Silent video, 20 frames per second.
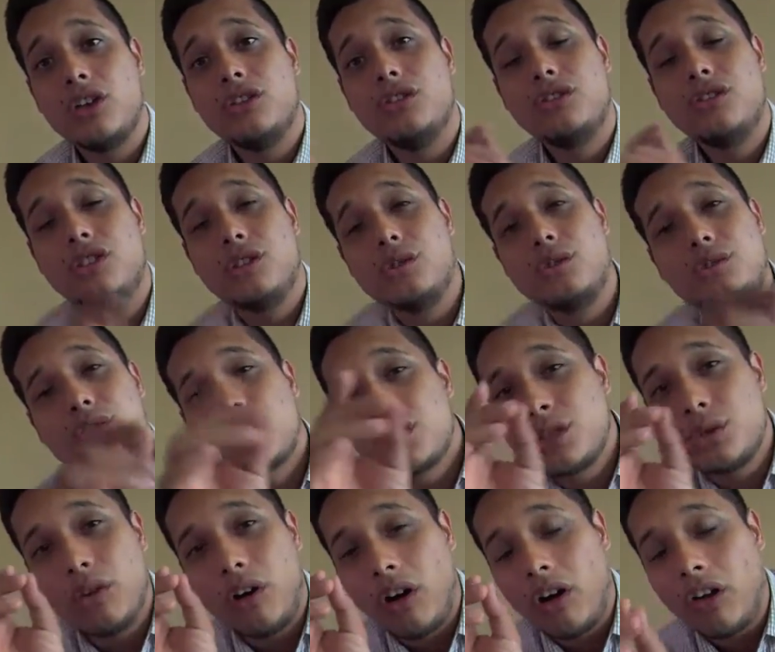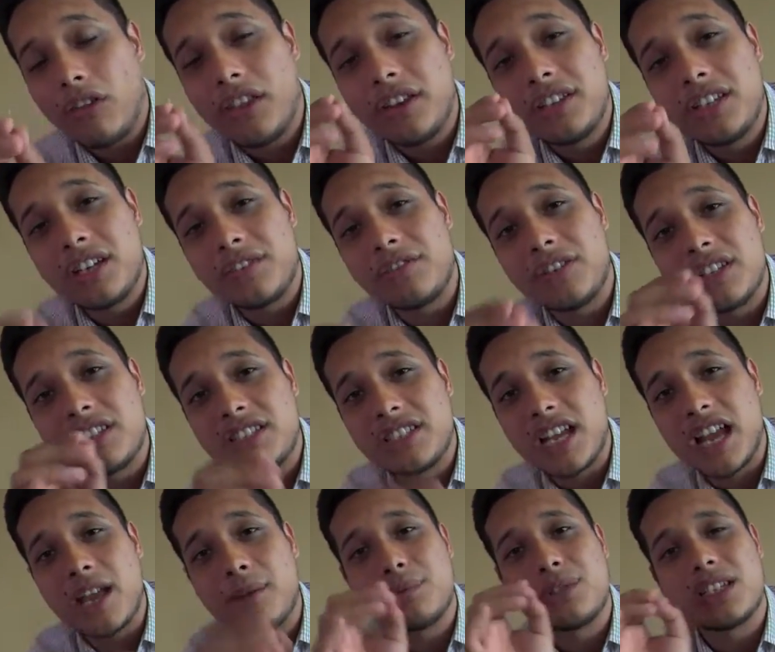due to all the different
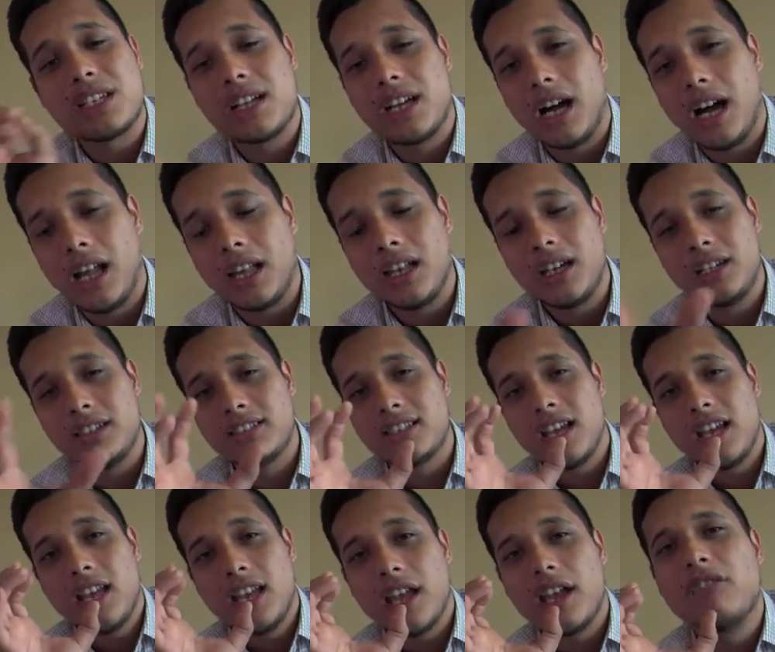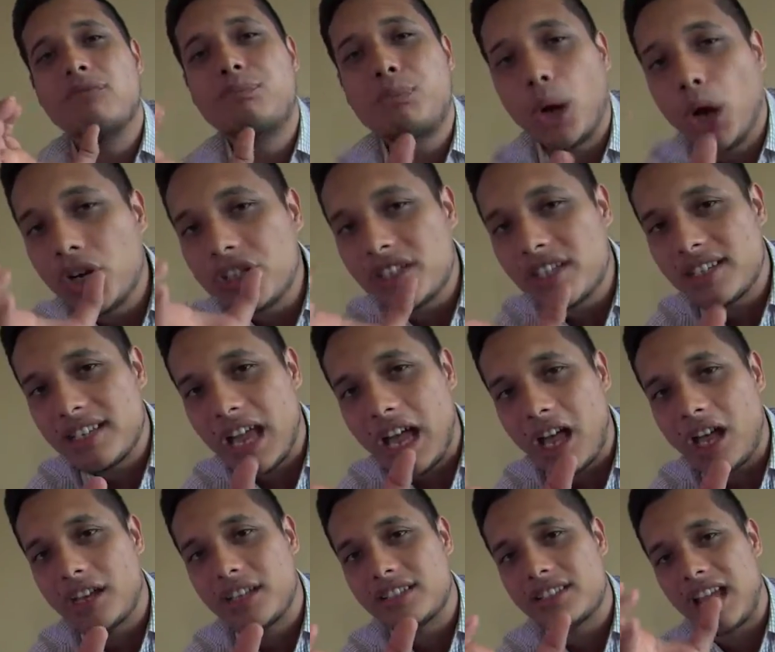shapes and colors and
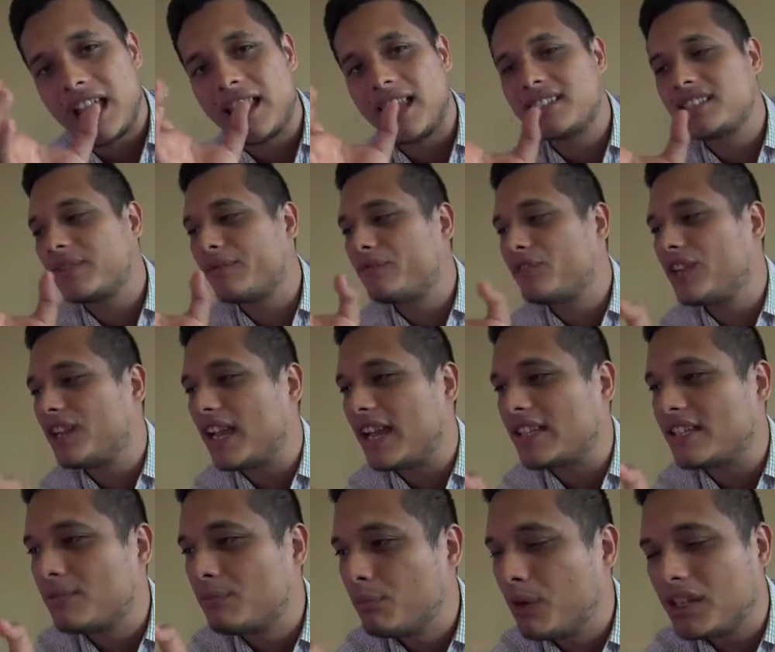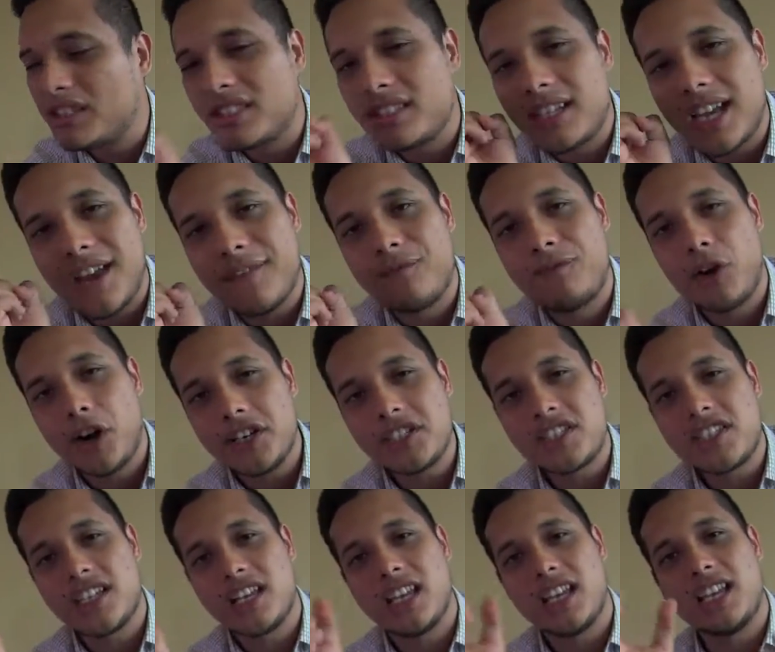personalities. I like to fit as much
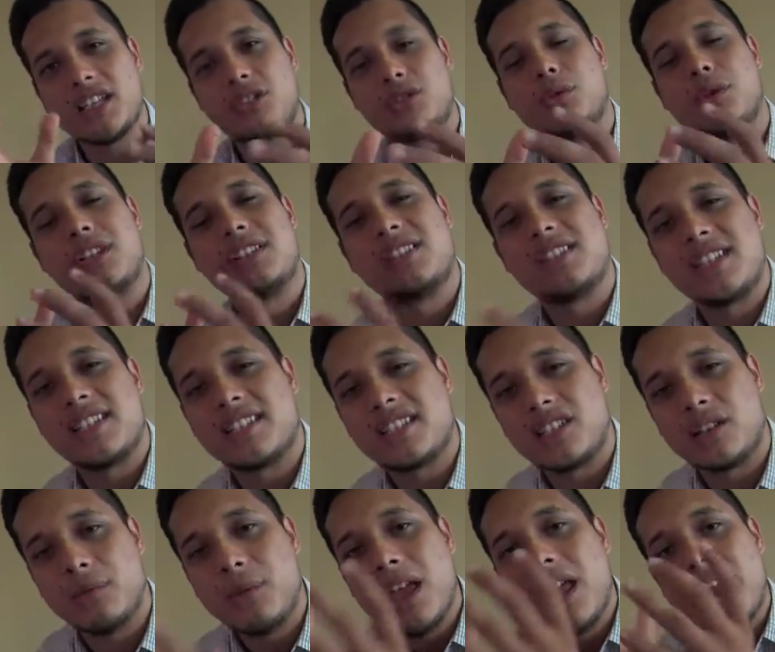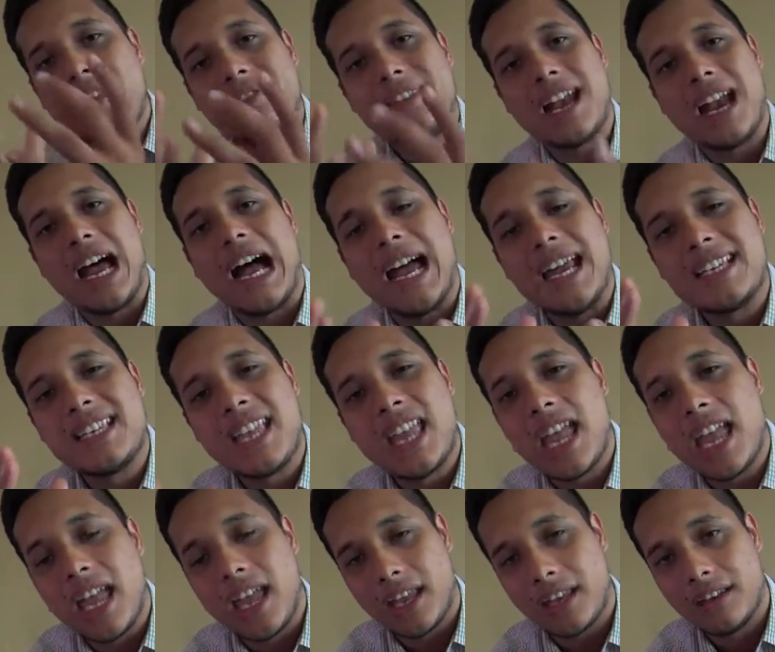diversity into a system that I
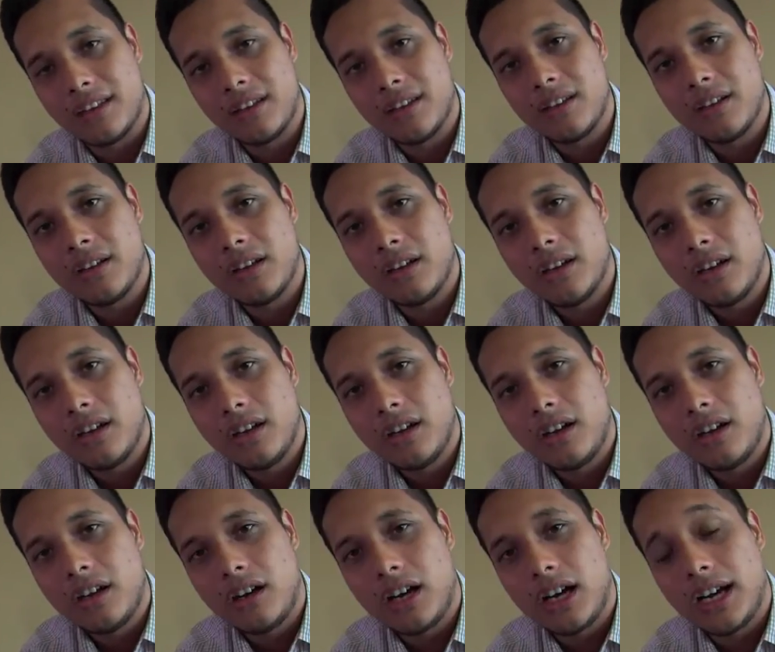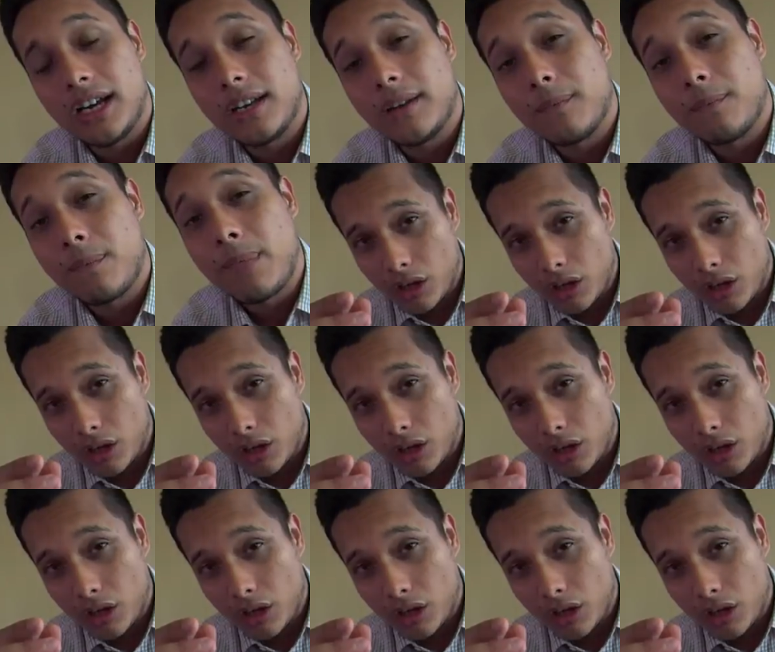can. Alright?